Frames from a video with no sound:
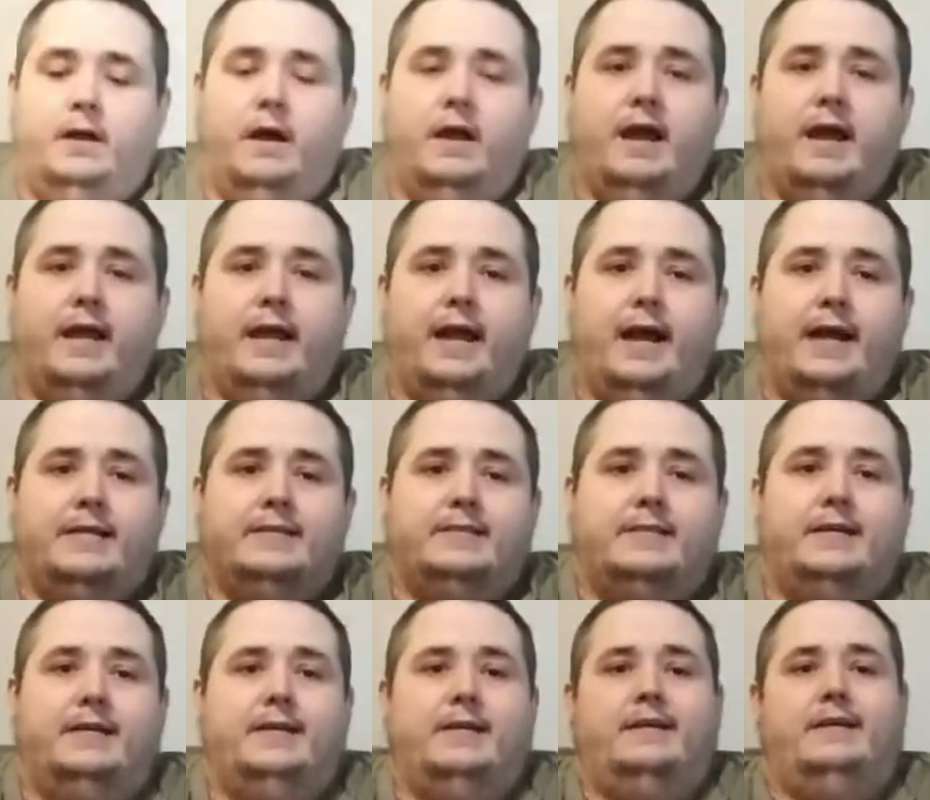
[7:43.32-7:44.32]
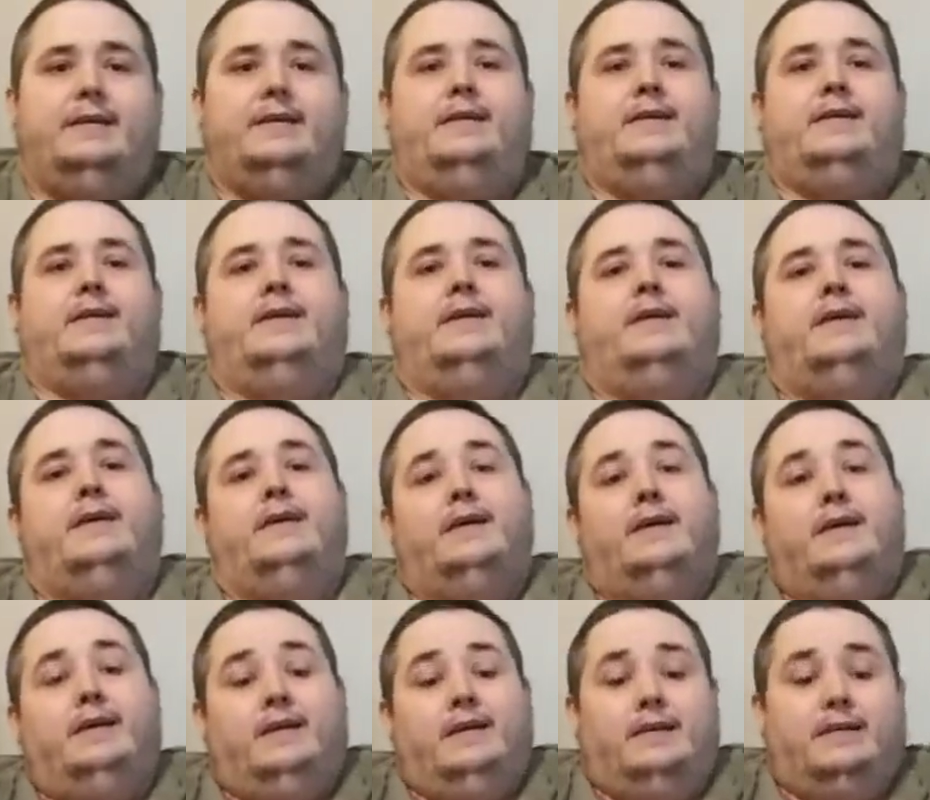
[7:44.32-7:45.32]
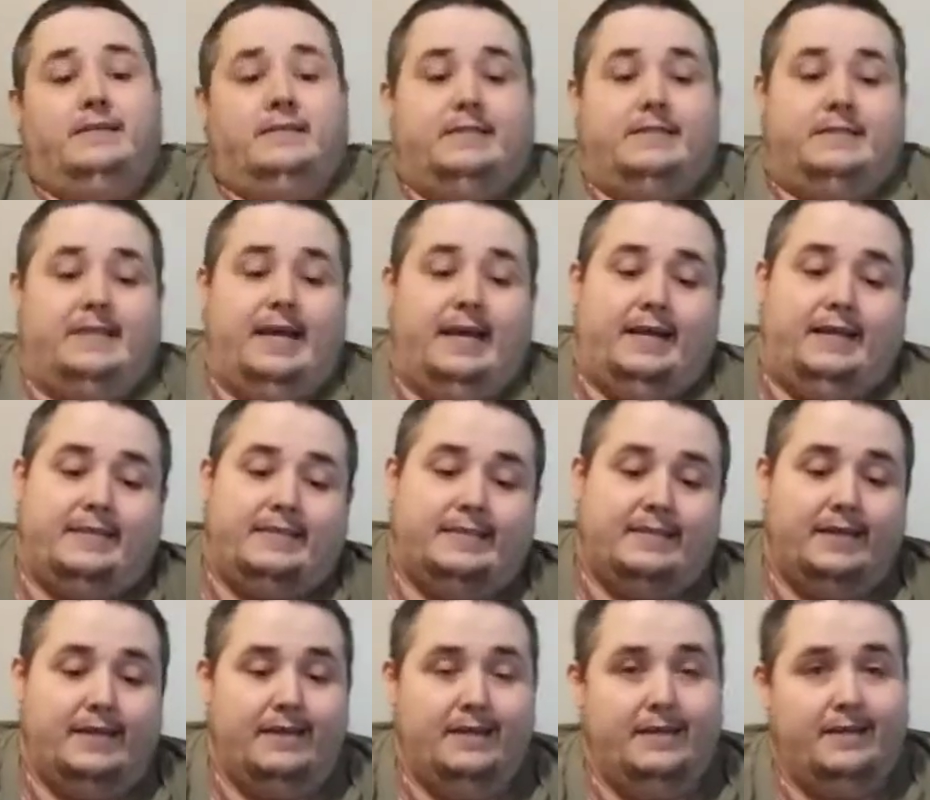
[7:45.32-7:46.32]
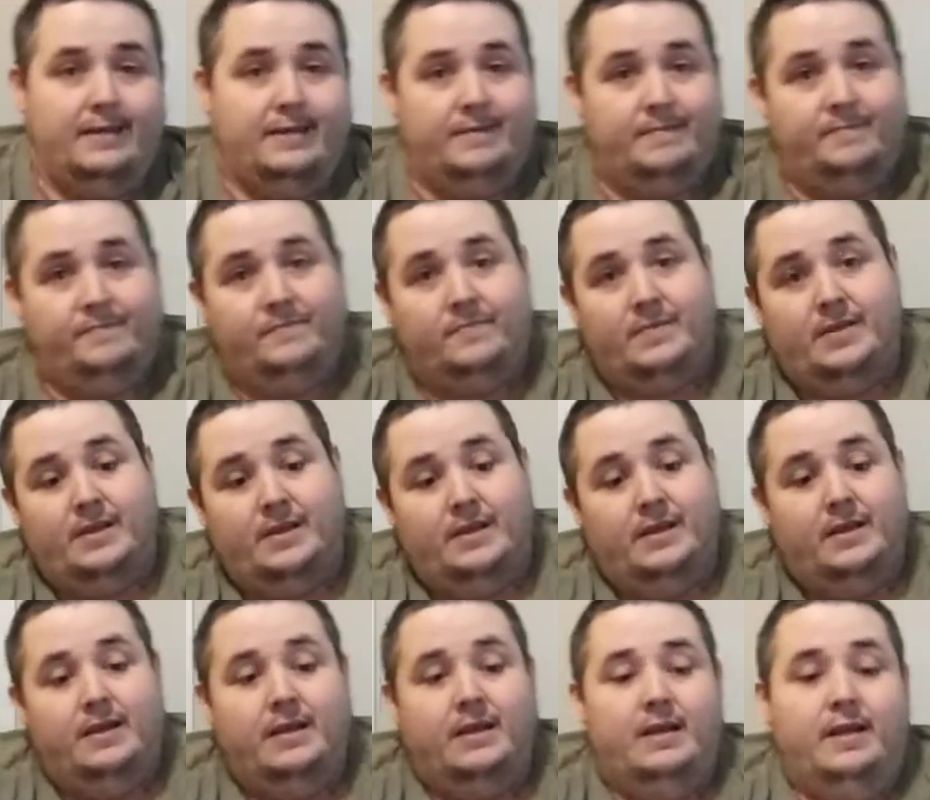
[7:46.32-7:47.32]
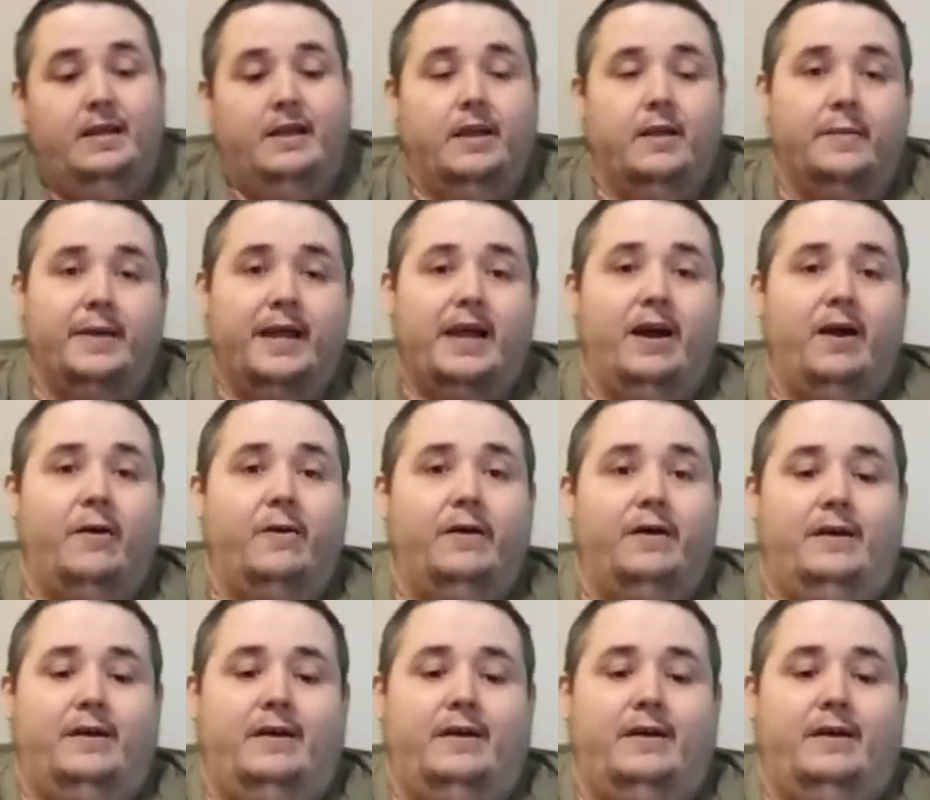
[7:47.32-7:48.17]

All right, guys six. Here we go.